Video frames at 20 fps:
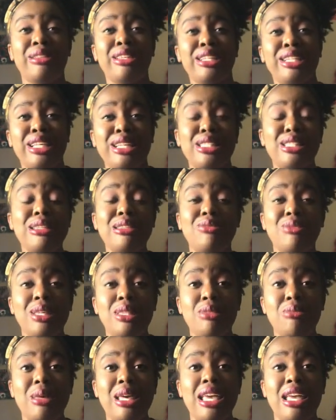the distance
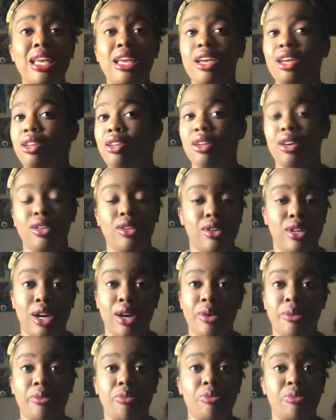with me. No, you don't.